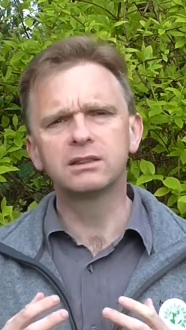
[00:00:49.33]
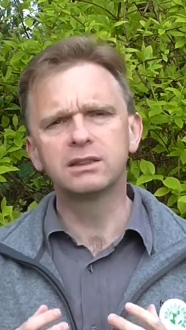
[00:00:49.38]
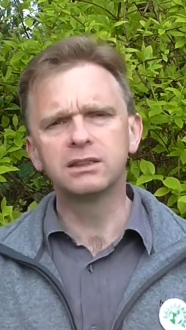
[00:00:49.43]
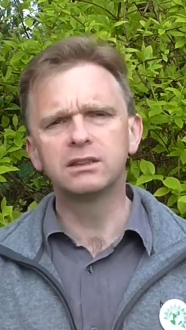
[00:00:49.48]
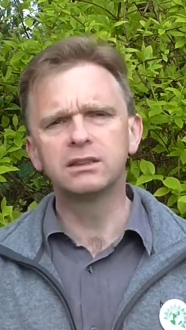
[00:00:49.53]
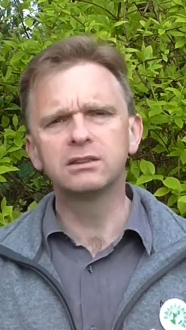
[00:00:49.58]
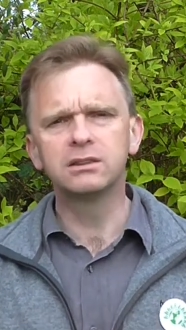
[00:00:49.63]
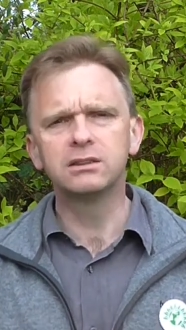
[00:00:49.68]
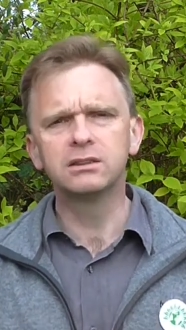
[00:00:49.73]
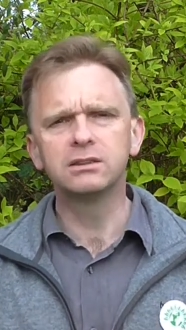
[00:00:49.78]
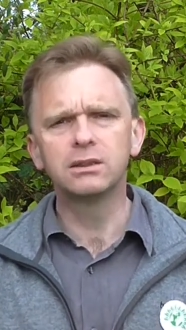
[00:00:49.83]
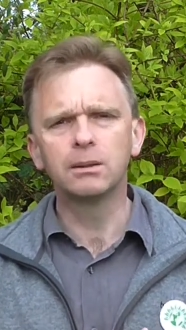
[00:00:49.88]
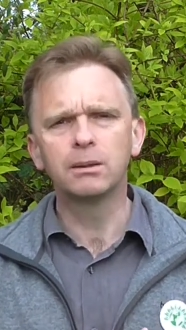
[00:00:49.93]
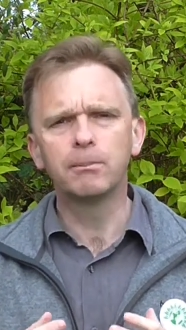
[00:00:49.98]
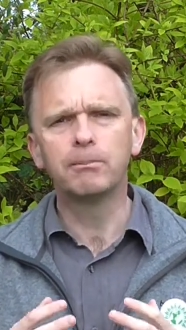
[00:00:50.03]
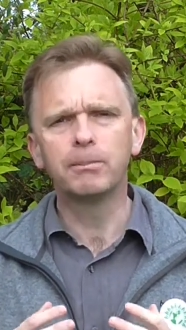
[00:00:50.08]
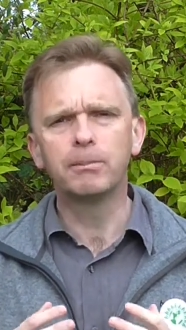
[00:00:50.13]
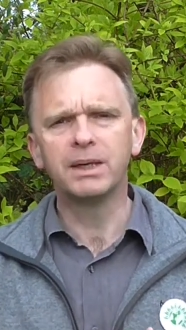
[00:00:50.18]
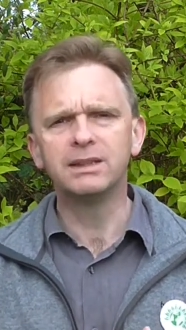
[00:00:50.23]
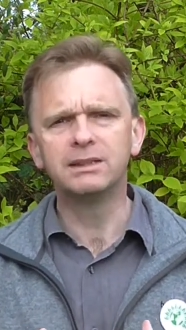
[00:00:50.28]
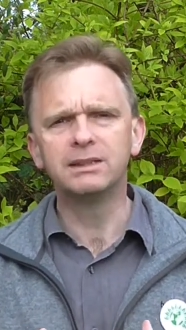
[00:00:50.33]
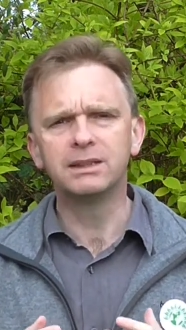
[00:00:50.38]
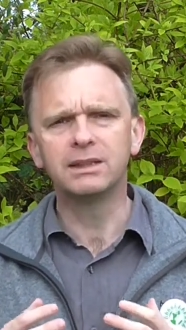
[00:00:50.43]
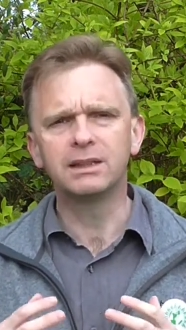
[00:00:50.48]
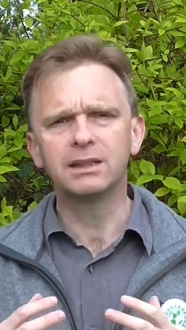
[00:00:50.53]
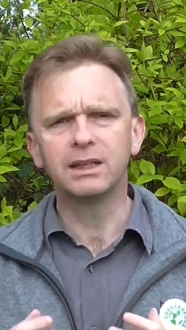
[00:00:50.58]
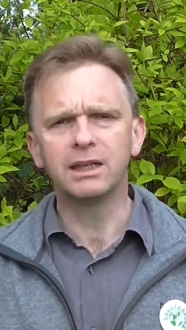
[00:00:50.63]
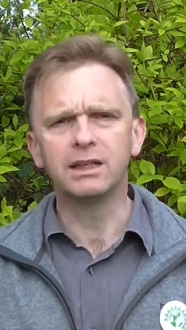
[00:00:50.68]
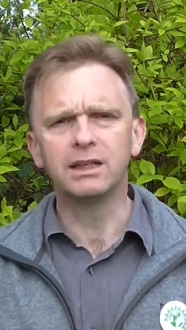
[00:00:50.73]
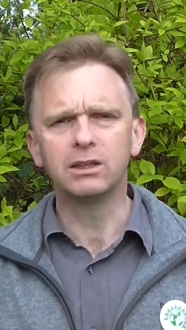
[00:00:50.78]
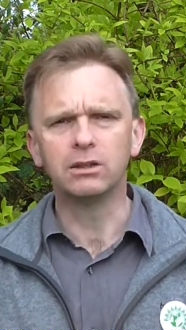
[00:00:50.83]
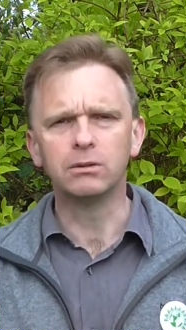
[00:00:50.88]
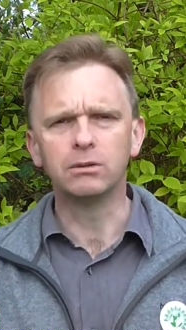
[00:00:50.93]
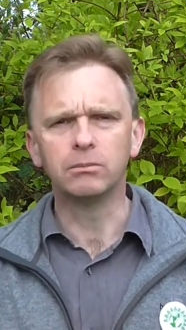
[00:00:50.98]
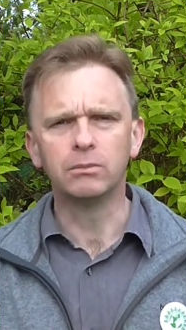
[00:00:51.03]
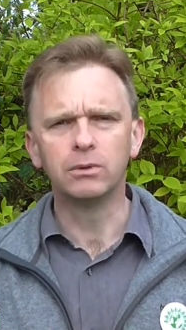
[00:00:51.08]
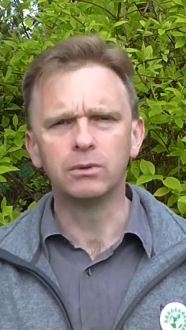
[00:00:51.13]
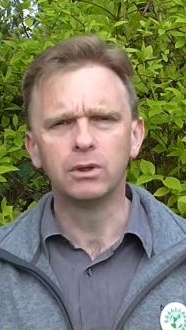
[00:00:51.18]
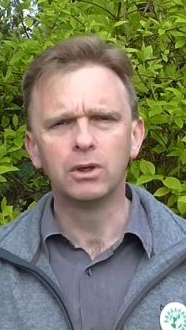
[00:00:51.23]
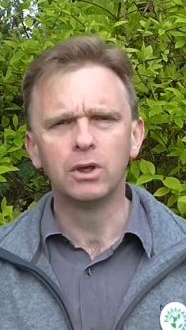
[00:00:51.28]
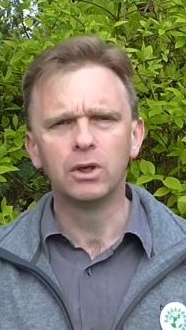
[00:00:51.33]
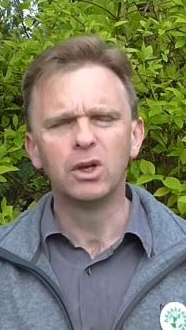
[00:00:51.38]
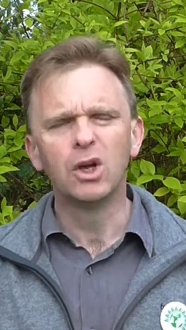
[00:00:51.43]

a citizen's basic income,